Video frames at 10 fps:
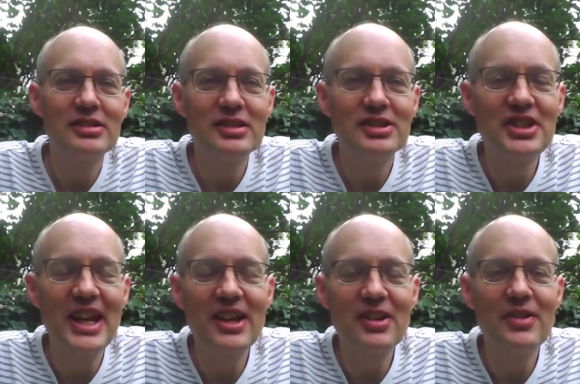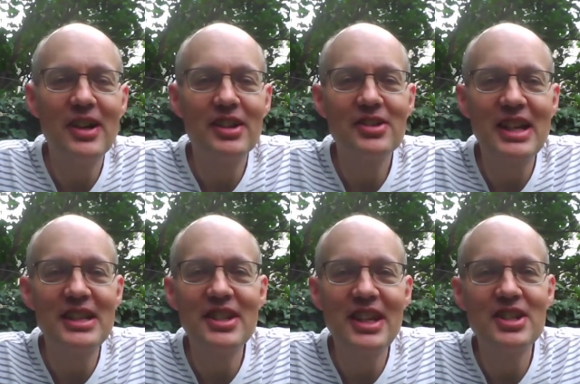check of a
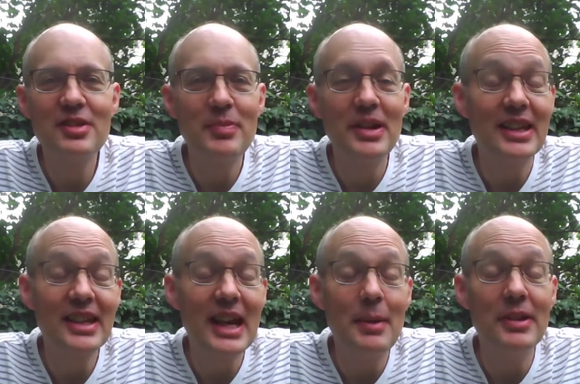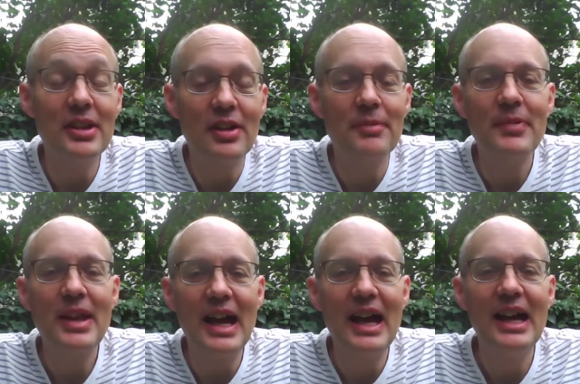translation, but it can be done.
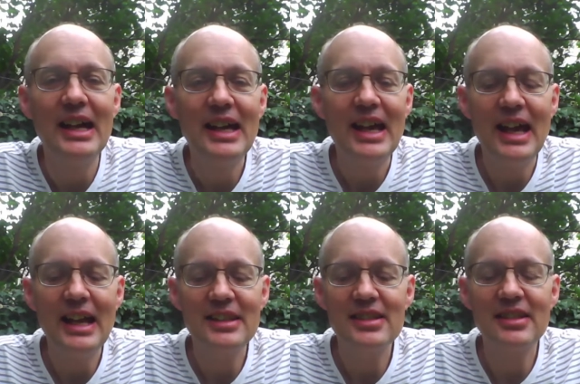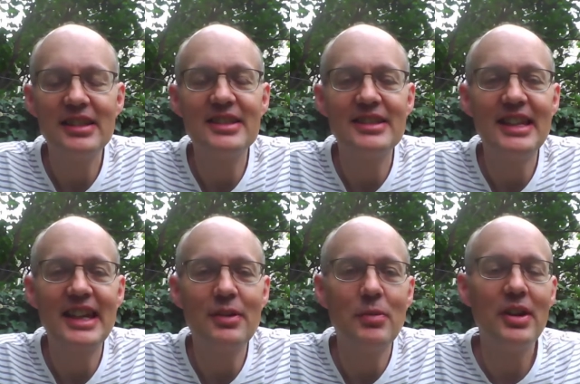Uh, and it's at least the
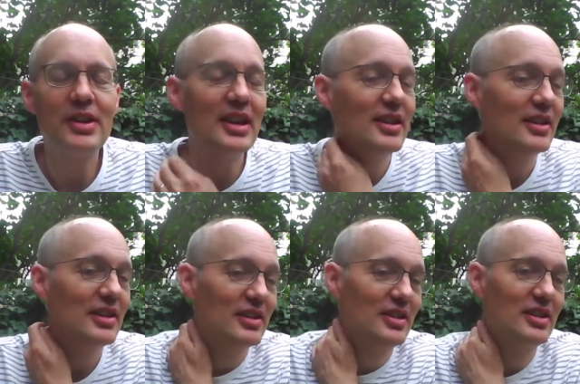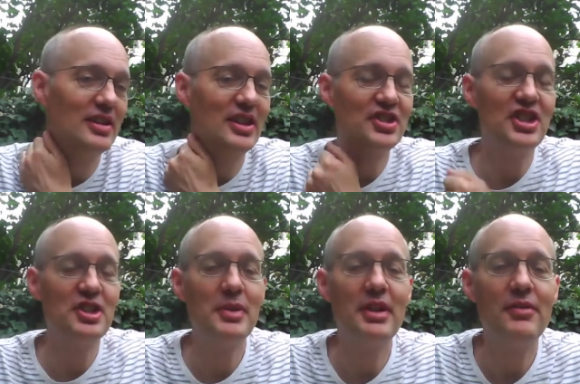second one that, that she's
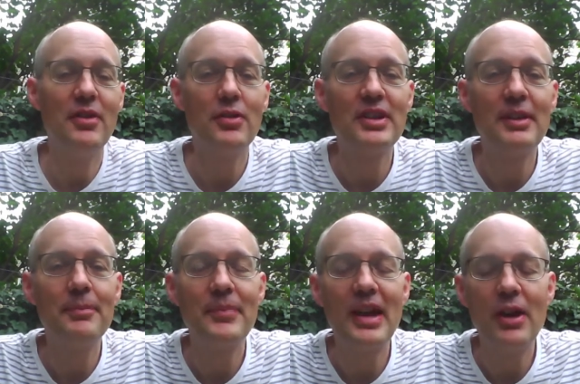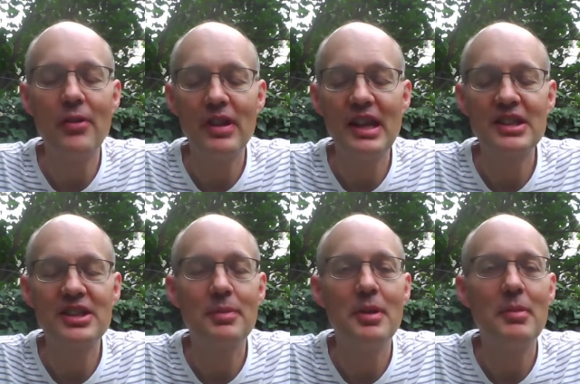been involved in over the last
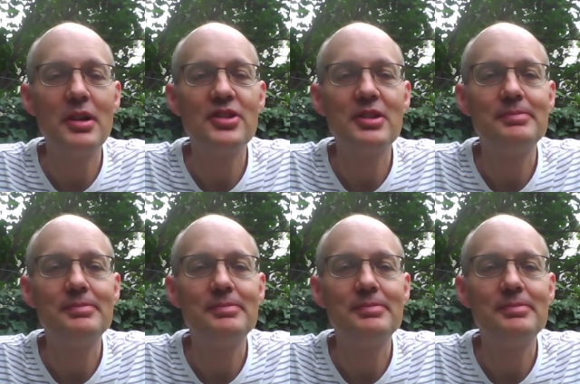couple of months.